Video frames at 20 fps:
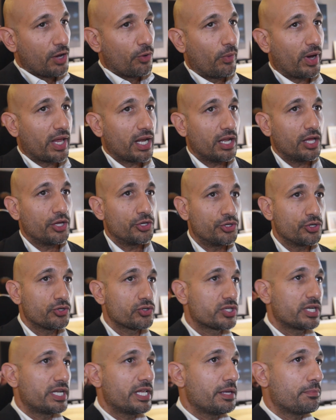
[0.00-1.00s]
Well,
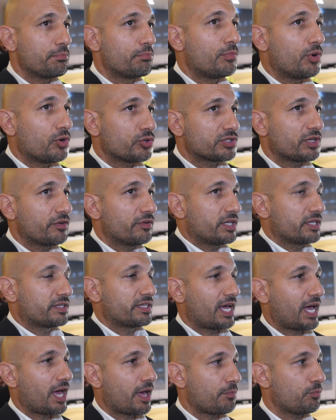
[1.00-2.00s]
usually most of the
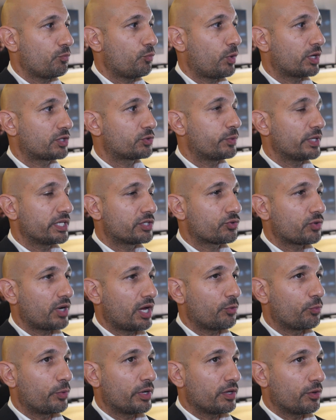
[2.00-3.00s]
time
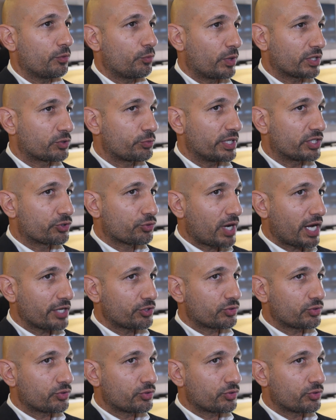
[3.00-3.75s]
what we try